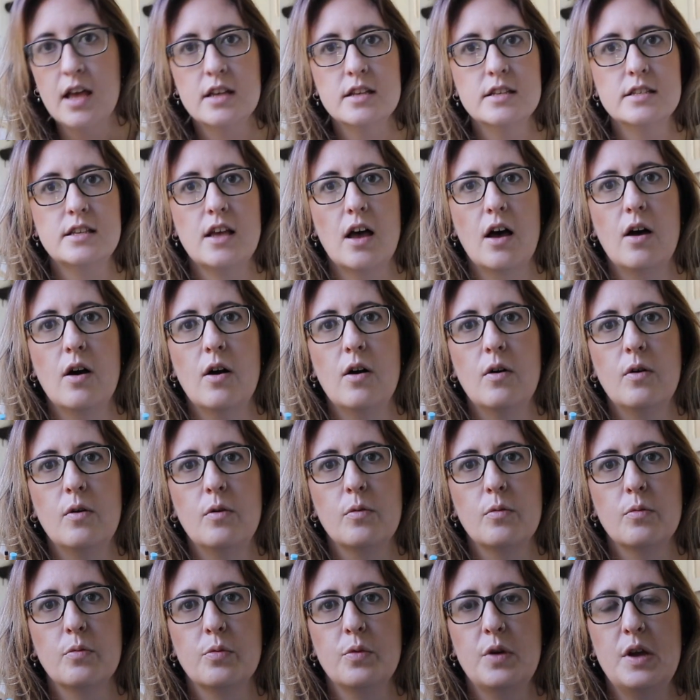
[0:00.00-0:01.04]

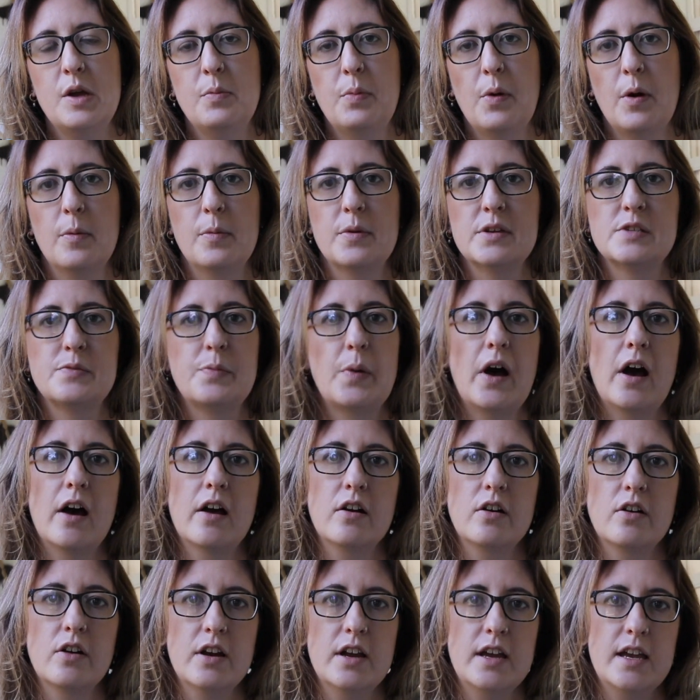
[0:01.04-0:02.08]
So repurposed
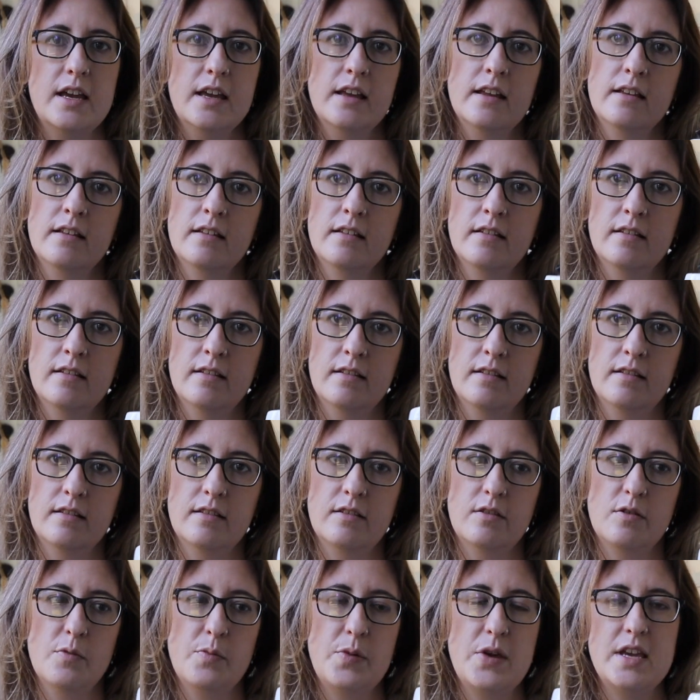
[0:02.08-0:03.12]
pottery,
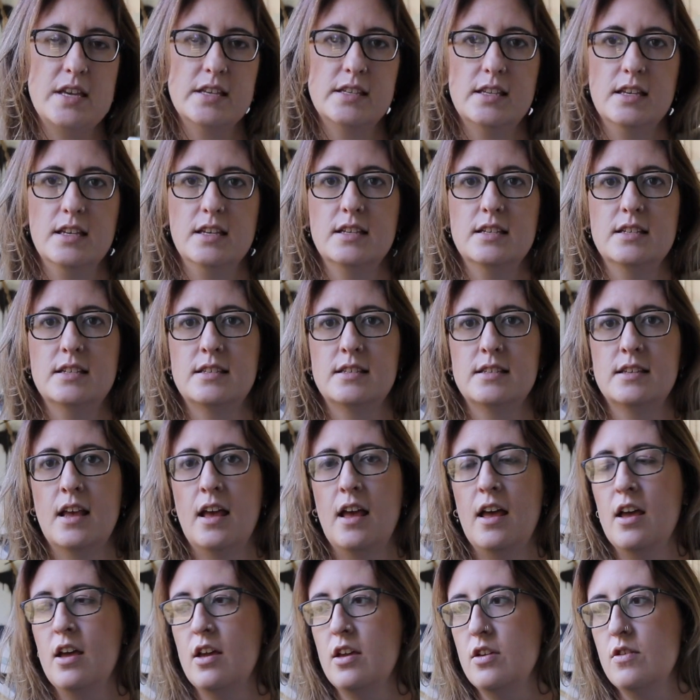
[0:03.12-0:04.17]
little pieces,
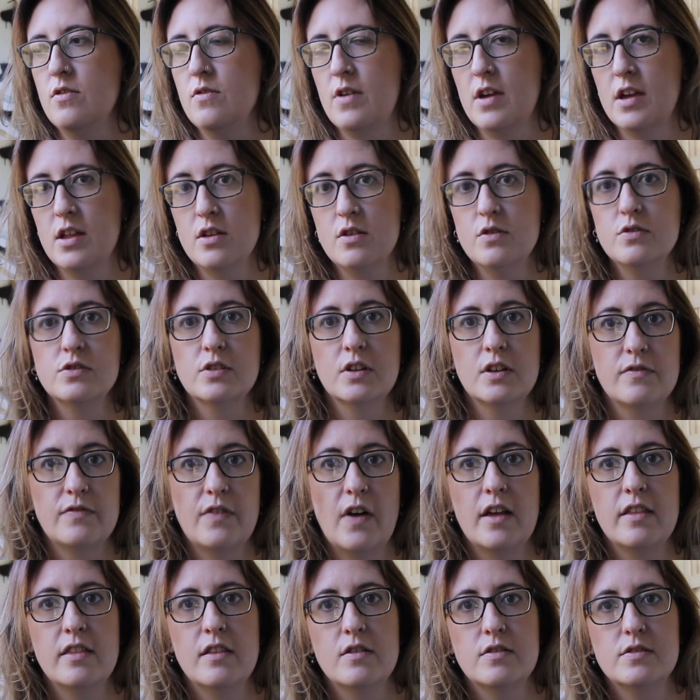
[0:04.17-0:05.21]
you can usually
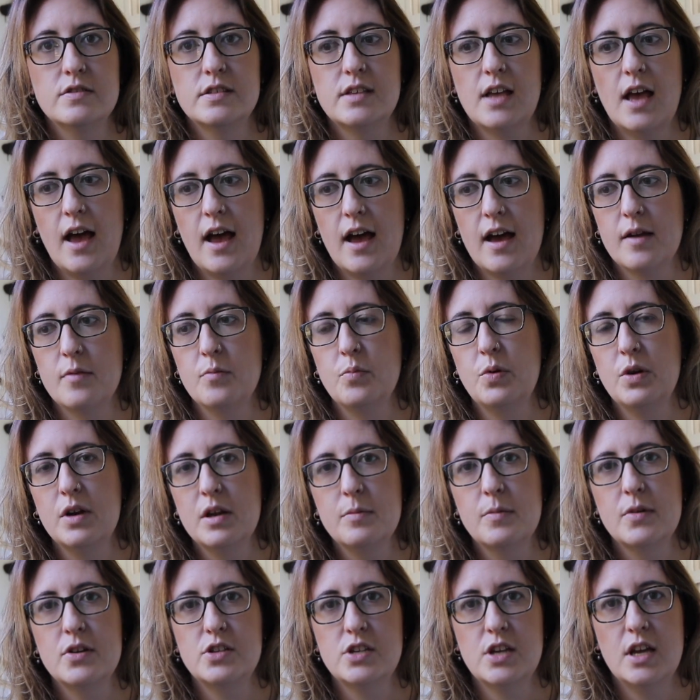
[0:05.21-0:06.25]
find those at pretty
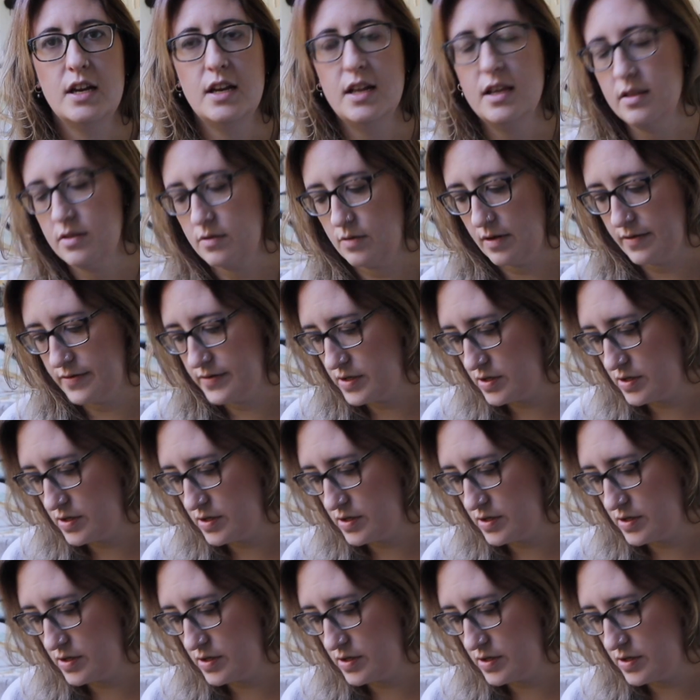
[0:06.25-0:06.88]
much any thrift